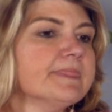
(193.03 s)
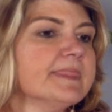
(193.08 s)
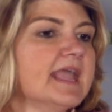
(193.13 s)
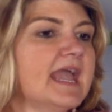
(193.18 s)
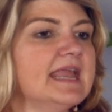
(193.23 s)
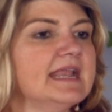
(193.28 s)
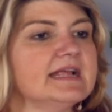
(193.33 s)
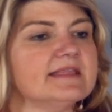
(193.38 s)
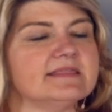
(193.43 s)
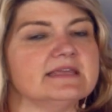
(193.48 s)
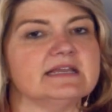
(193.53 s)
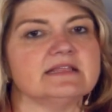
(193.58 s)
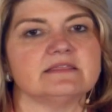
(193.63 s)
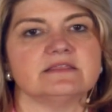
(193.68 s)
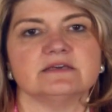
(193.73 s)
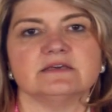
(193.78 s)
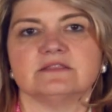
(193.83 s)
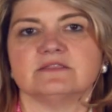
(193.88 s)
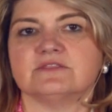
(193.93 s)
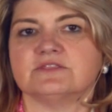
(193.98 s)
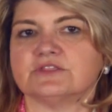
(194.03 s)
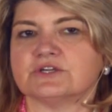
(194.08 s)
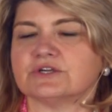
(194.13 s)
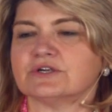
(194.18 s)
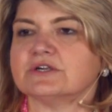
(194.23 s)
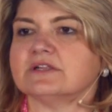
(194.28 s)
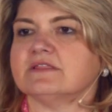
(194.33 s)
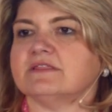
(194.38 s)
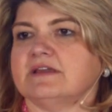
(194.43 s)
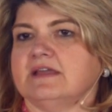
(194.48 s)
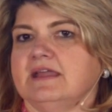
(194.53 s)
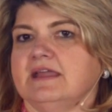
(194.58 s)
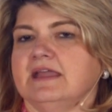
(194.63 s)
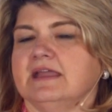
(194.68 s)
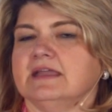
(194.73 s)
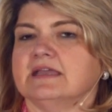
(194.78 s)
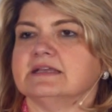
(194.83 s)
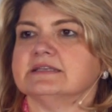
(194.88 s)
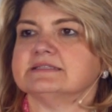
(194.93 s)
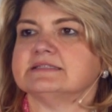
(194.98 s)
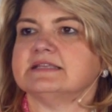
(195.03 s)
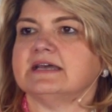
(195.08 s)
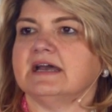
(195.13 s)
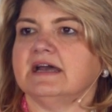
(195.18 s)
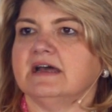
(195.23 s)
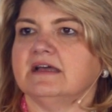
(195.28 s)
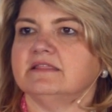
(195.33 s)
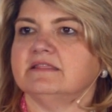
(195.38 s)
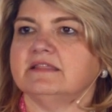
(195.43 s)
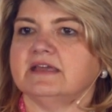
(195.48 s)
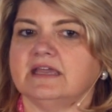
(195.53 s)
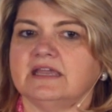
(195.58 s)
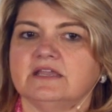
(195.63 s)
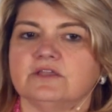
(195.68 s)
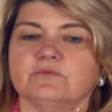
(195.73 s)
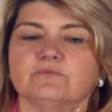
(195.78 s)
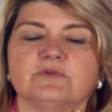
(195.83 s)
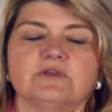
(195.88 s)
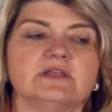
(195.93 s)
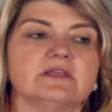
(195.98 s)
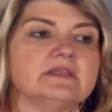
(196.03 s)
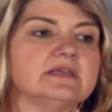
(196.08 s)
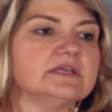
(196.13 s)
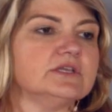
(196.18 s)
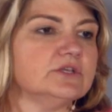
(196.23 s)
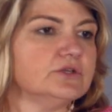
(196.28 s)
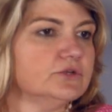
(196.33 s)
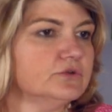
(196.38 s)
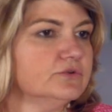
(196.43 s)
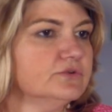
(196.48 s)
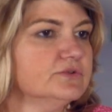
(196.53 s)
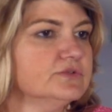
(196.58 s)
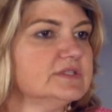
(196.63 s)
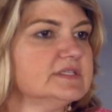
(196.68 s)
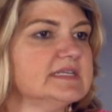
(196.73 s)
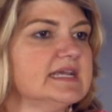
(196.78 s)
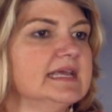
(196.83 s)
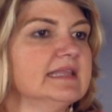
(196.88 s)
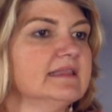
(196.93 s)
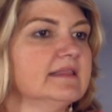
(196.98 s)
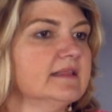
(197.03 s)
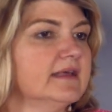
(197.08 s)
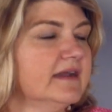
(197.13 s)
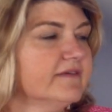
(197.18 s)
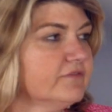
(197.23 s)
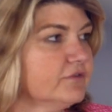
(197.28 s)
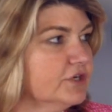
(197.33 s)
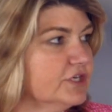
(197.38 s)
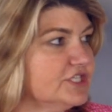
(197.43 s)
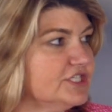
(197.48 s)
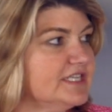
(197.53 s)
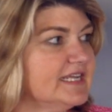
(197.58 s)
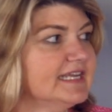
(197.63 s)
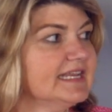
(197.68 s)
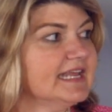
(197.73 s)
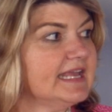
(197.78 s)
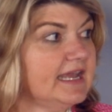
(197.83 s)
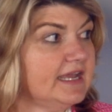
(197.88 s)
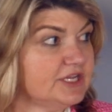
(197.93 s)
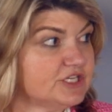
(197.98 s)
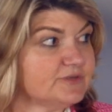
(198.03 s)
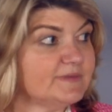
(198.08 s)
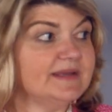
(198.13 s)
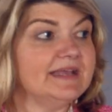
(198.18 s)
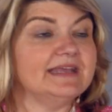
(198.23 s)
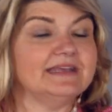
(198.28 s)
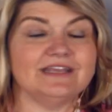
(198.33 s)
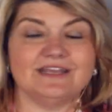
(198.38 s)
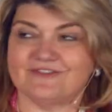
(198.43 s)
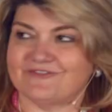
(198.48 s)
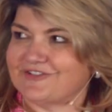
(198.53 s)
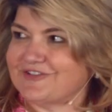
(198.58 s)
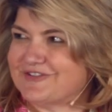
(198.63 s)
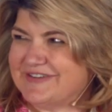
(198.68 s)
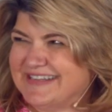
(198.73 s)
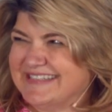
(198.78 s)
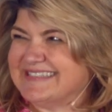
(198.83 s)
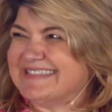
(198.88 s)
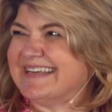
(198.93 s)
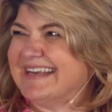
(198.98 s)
And I think the third thing is that they really used and leveraged engagement and influence.